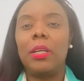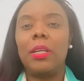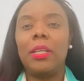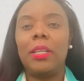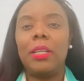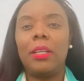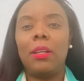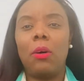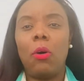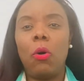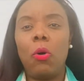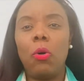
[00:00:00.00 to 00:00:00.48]

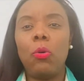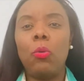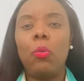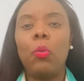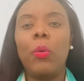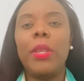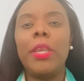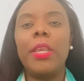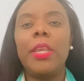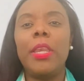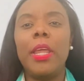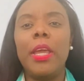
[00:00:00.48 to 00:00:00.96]
or
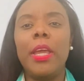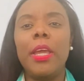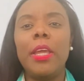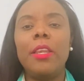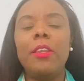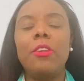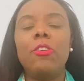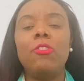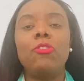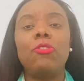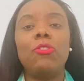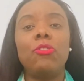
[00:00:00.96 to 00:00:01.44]
we need
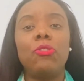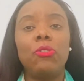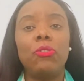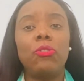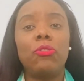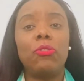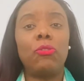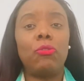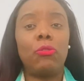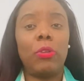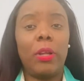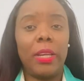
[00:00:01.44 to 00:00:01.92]
to use
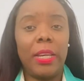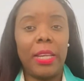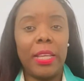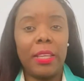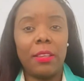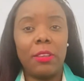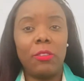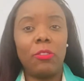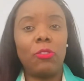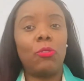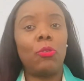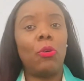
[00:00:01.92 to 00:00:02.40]

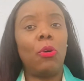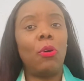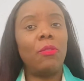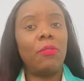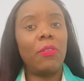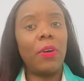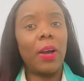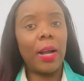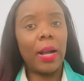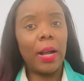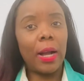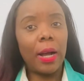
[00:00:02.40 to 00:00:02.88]
strategies to
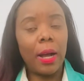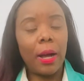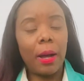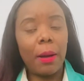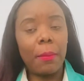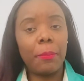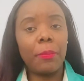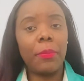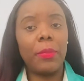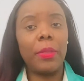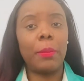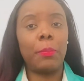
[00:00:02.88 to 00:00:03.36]

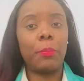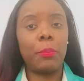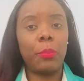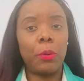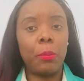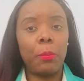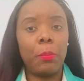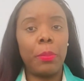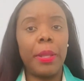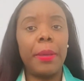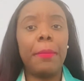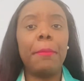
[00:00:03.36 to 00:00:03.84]
overcome the
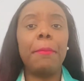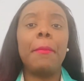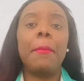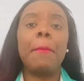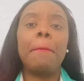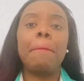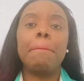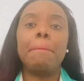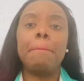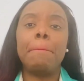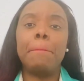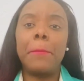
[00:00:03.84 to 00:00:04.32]
problem
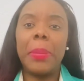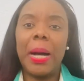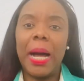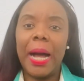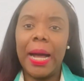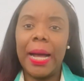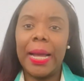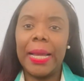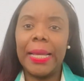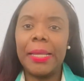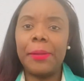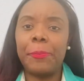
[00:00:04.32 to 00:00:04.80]

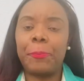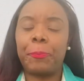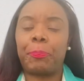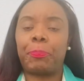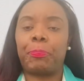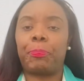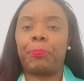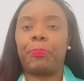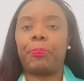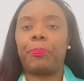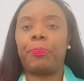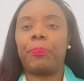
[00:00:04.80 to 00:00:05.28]
by,
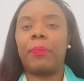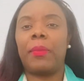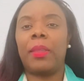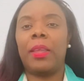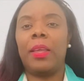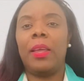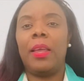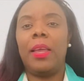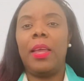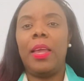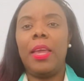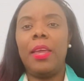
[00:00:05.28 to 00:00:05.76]

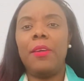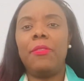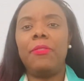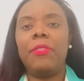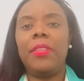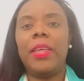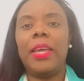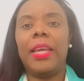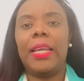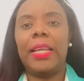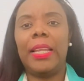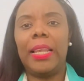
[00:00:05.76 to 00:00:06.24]
if
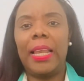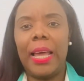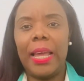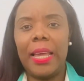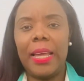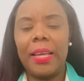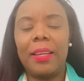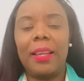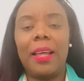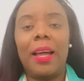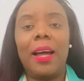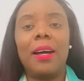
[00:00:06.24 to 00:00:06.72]
the
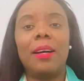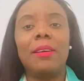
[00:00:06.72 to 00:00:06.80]
client has